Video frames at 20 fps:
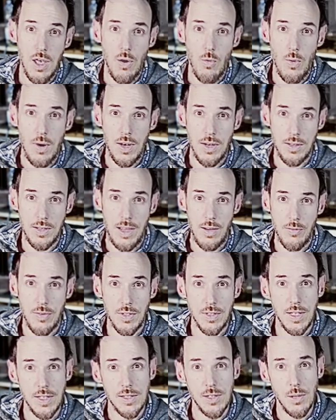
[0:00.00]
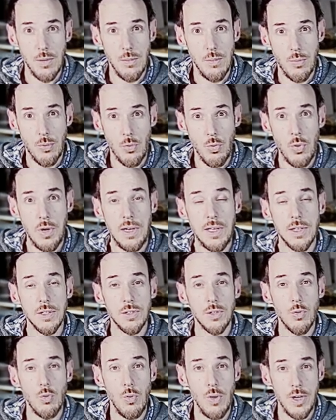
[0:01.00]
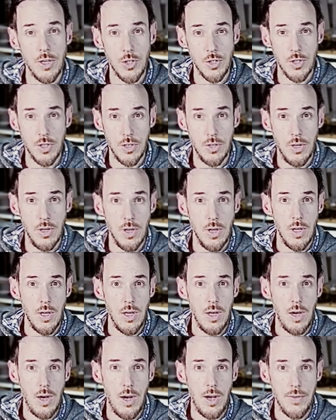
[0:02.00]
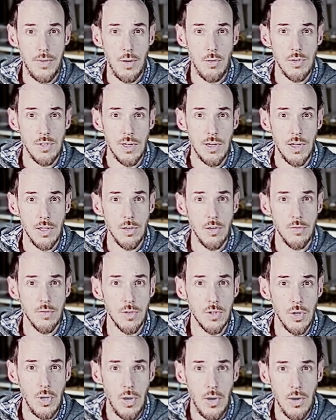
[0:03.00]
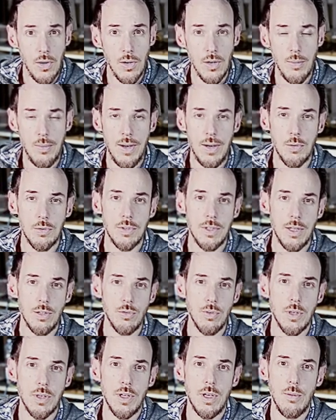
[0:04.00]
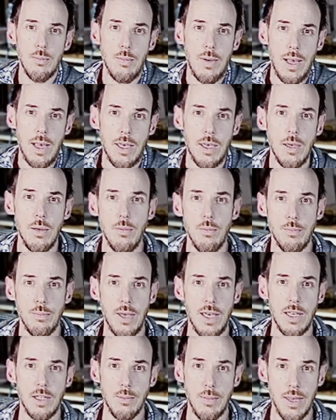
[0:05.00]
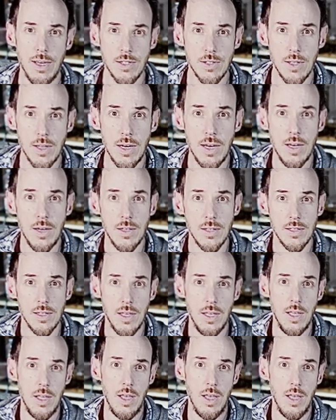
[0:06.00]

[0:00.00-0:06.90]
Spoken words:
Well, and I think that's a brilliant question. There is a lot of talk about that one in my paid masterclass.